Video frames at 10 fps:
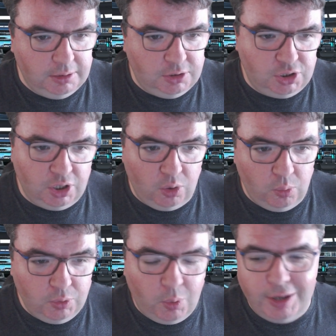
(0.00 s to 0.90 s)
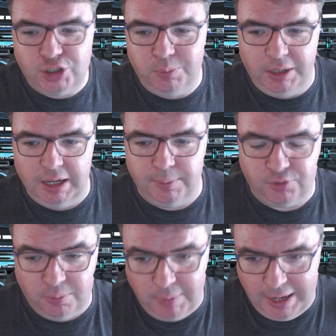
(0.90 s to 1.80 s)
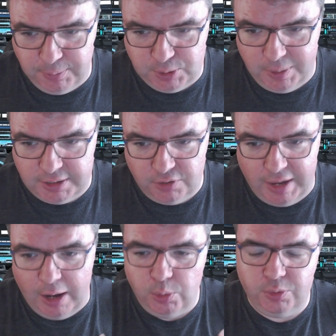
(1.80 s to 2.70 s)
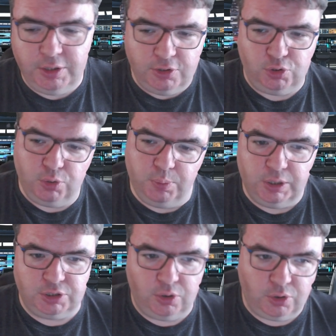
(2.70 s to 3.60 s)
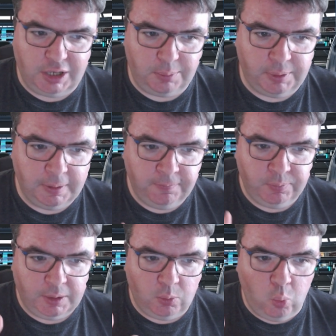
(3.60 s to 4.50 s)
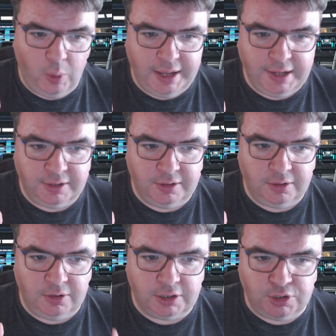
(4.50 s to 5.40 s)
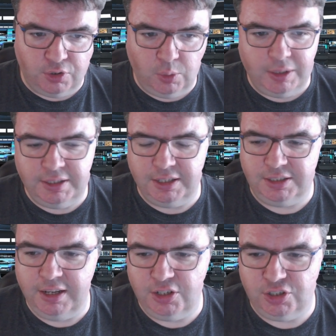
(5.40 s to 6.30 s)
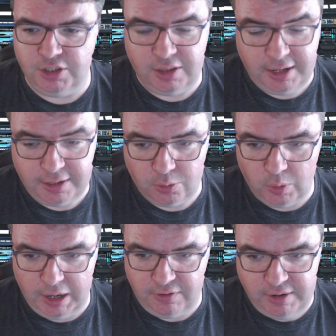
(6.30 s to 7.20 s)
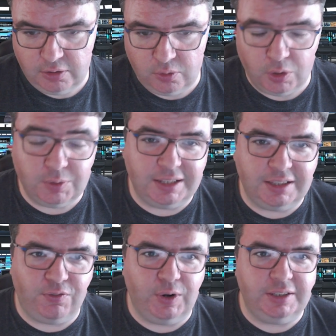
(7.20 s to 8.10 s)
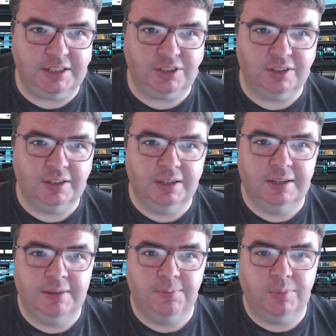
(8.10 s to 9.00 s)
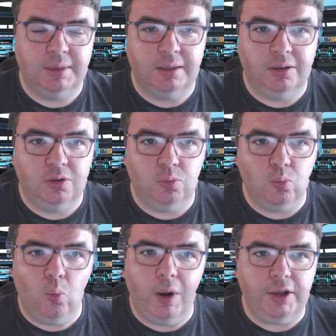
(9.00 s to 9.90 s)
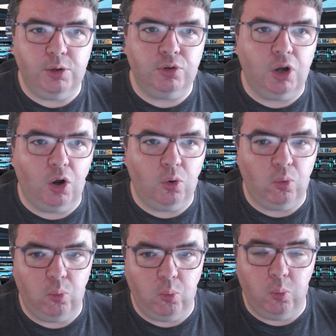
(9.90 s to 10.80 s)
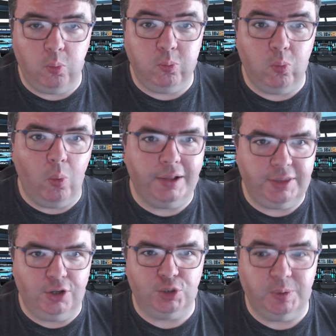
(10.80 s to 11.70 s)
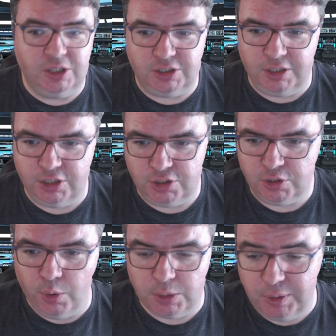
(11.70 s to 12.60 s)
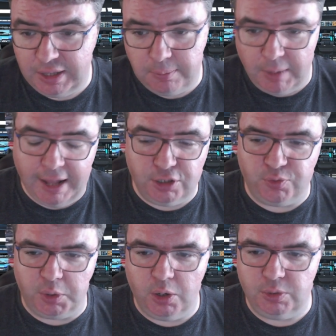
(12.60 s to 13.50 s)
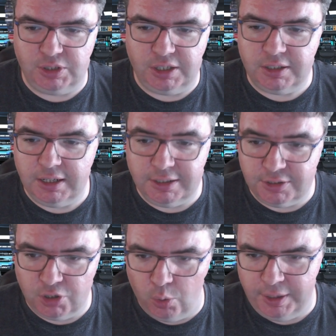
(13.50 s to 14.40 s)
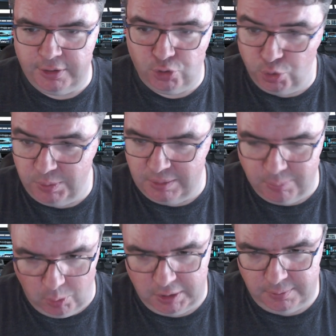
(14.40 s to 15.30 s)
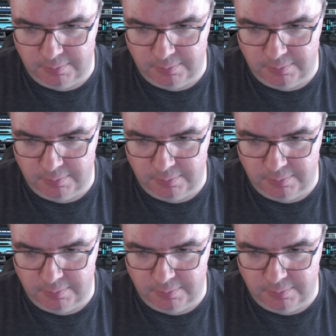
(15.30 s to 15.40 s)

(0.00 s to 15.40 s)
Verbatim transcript: So the question becomes, from my perspective, how do these two books hold up when there's only one destination that they can arrive at, or at the very least, where you know what the ultimate destination is going to be, that Miles Vorkosigan is going to be born?